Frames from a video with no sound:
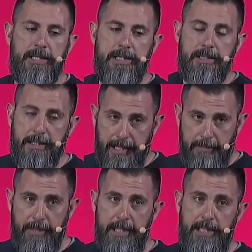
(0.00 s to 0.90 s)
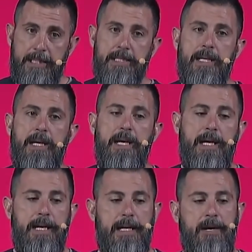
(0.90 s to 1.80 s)
their diabetes
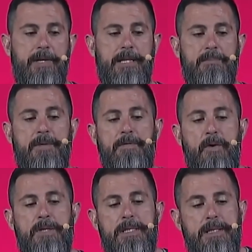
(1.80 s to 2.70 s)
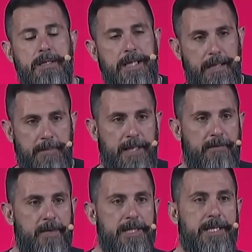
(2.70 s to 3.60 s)
and allowing them to focus their time and
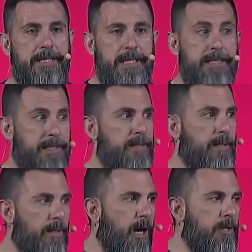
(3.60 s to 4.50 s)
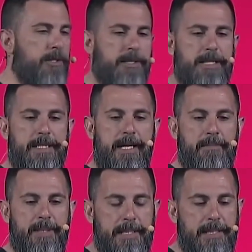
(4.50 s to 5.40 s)
efforts on things other than
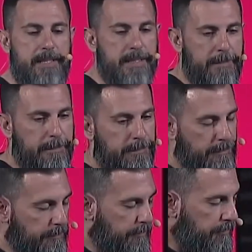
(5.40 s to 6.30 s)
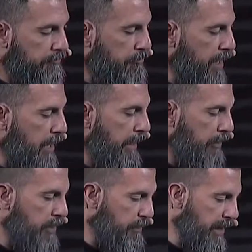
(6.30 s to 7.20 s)
diabetes.
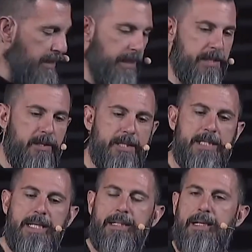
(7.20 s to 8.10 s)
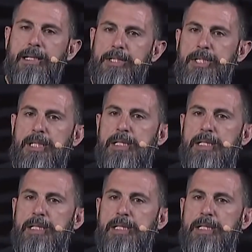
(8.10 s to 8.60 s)
Now, as amazing as all this technology